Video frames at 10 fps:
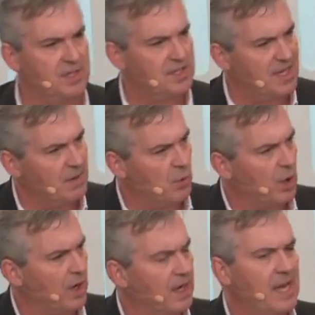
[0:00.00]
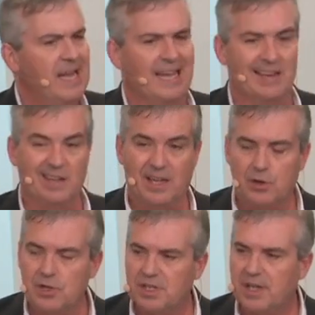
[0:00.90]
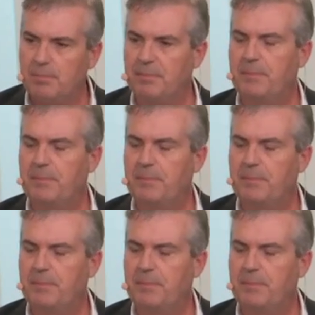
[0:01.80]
teamwork and leadership.